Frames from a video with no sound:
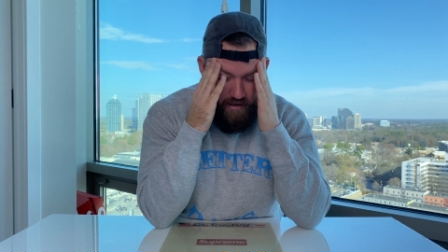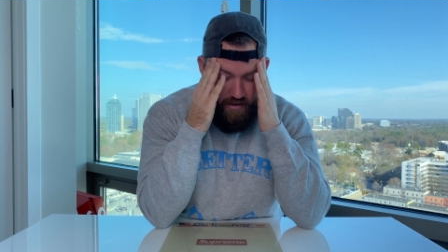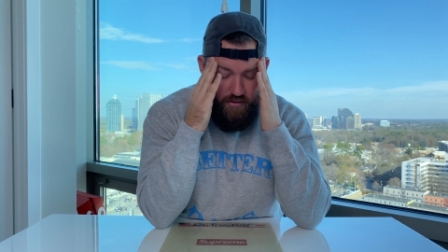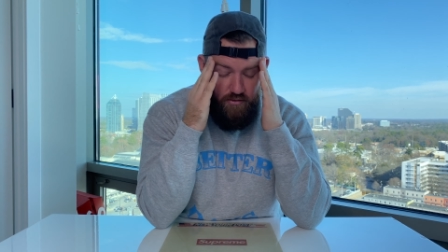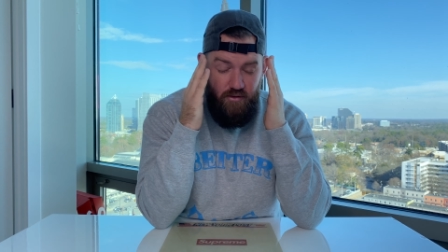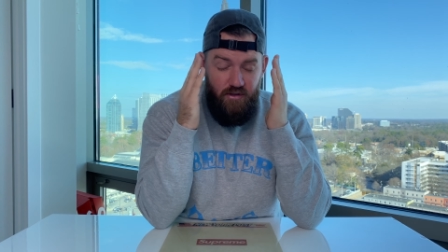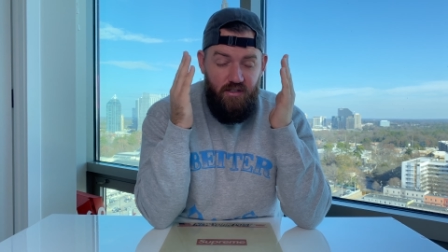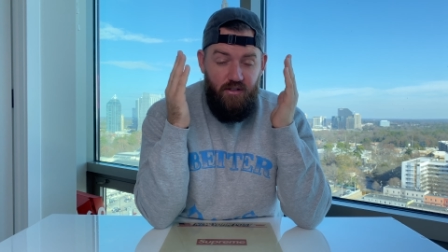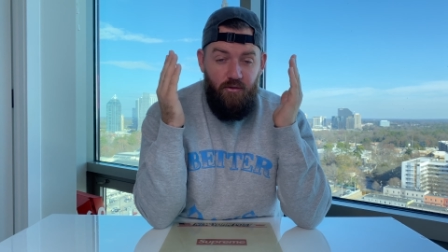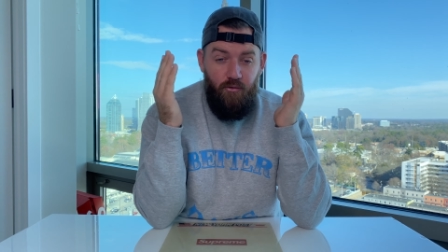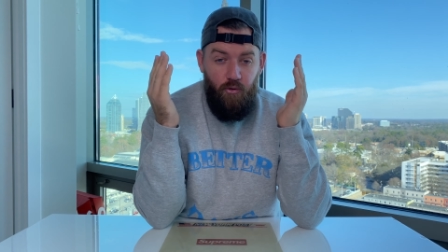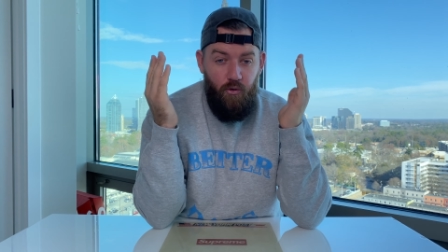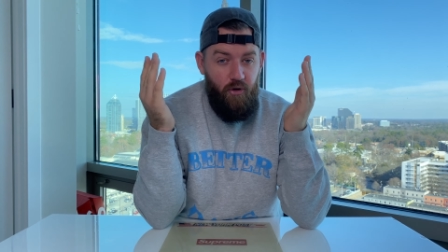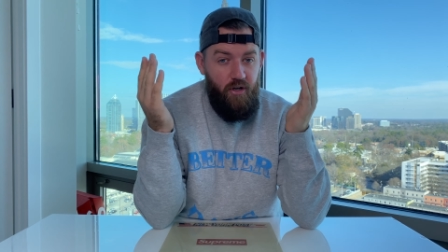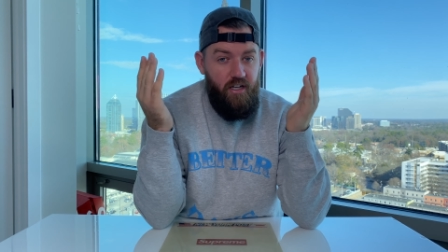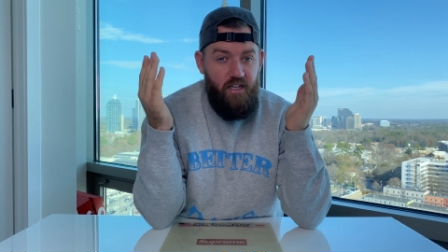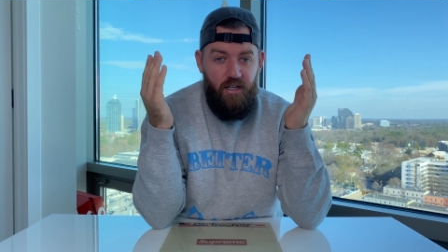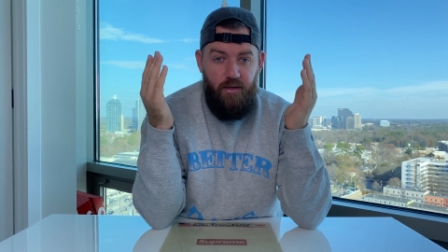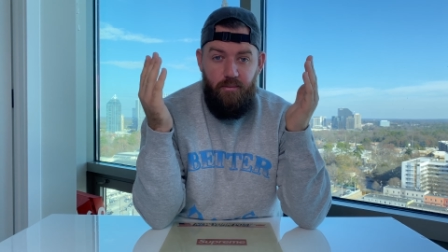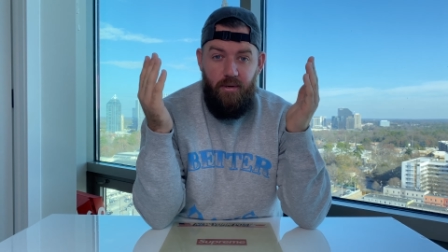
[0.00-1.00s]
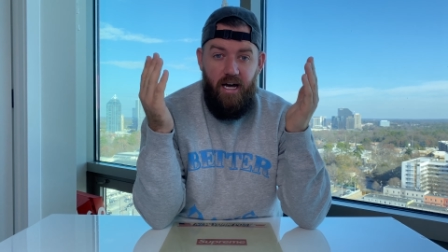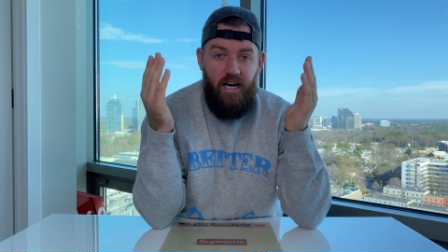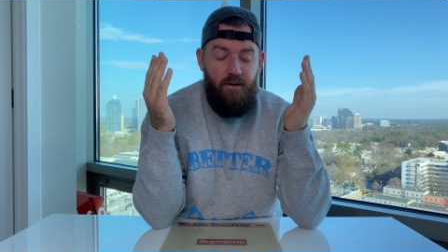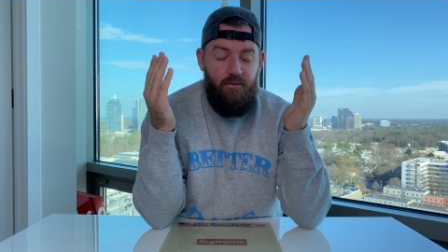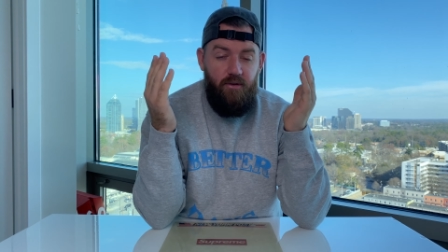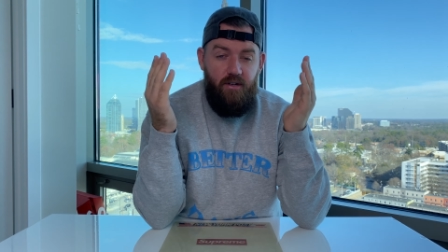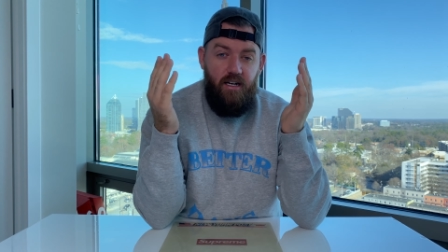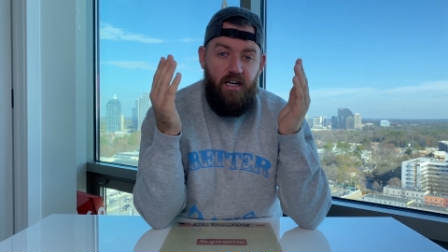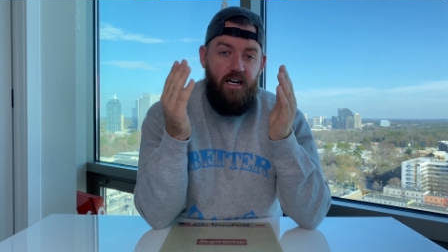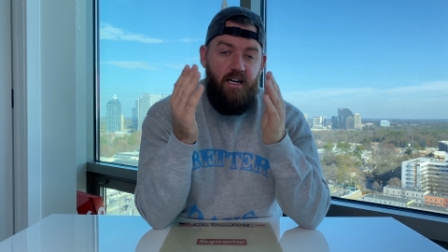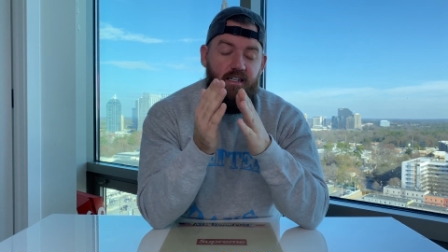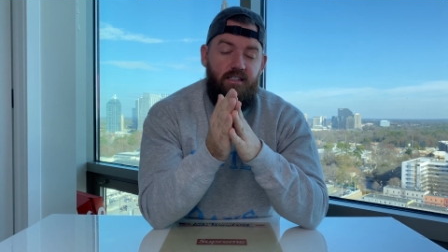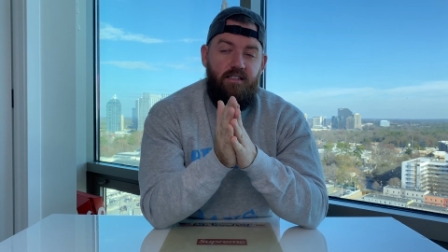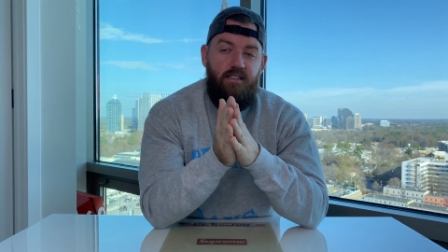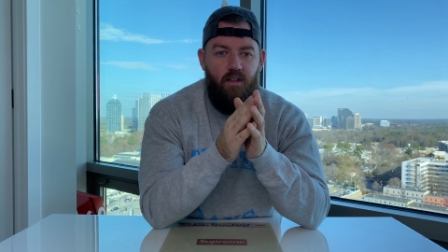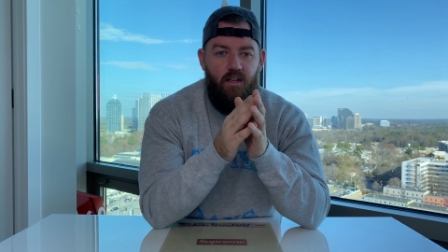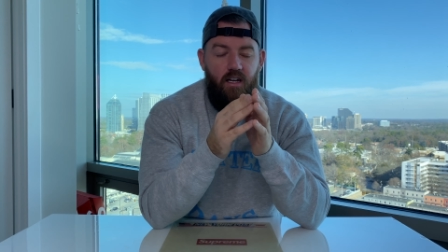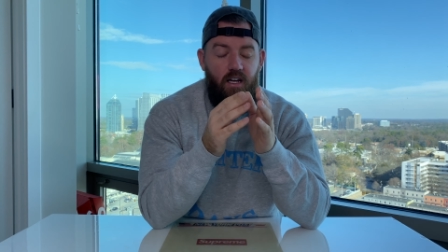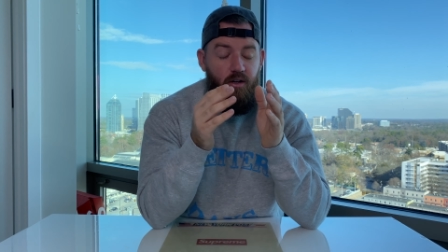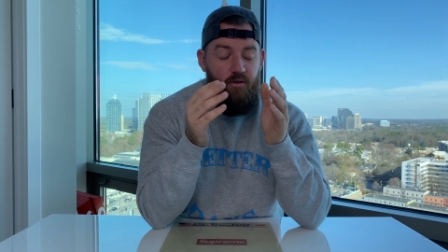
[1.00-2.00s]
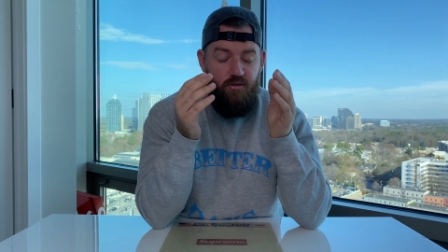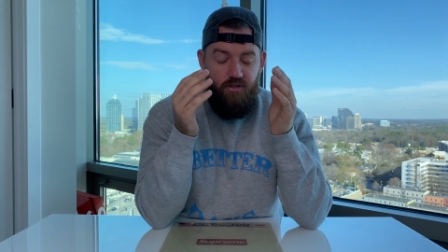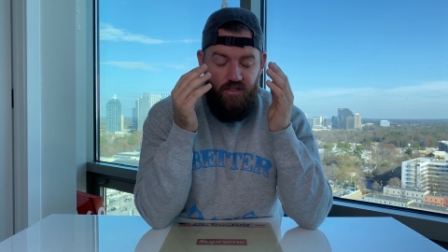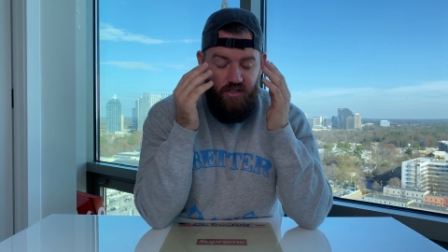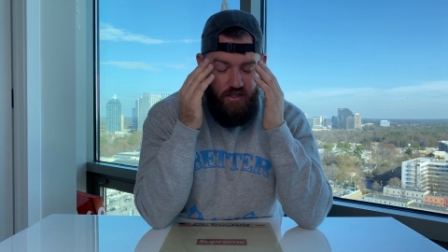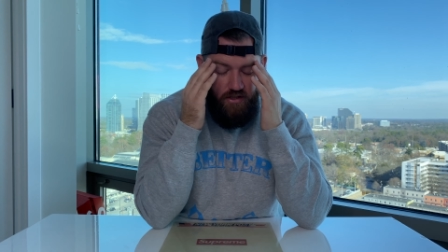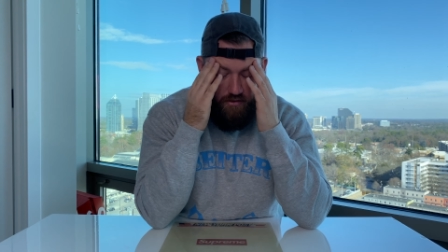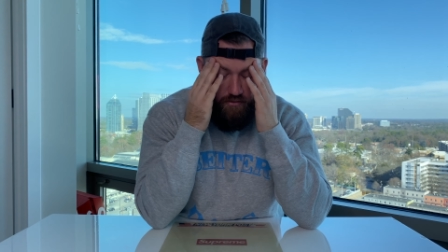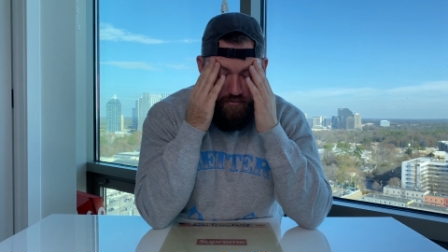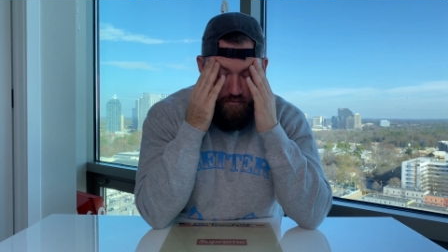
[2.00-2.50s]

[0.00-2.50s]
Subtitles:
was a really bad one, guys. It was just